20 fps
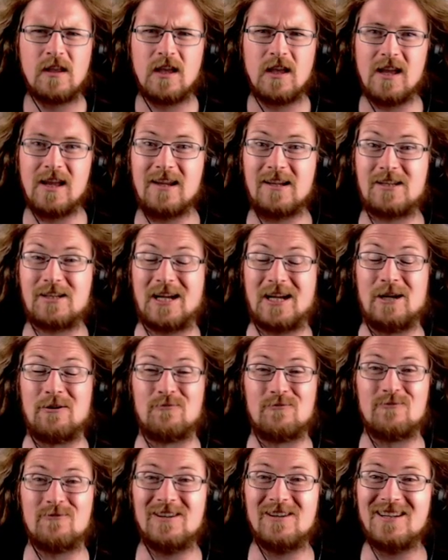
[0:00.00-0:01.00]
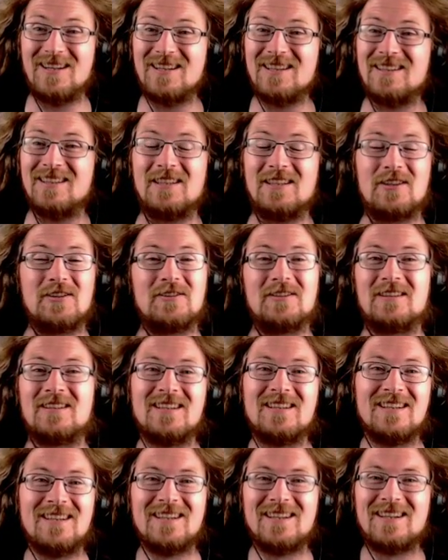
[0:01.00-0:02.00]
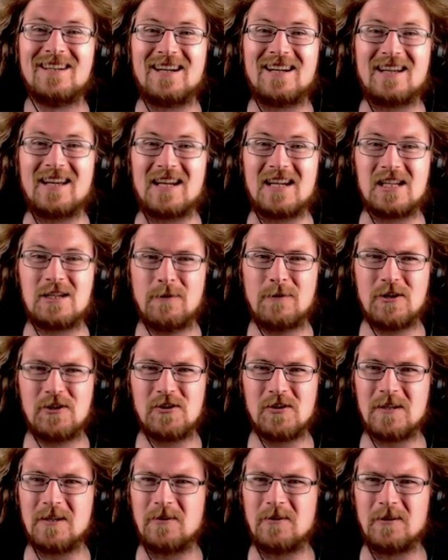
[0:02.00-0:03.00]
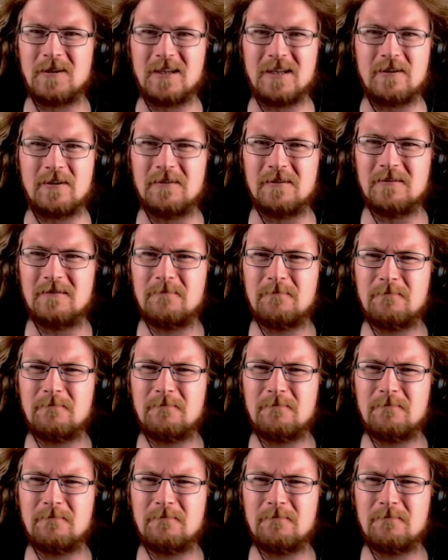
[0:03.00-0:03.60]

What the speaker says: It's really good. Again, especially early on.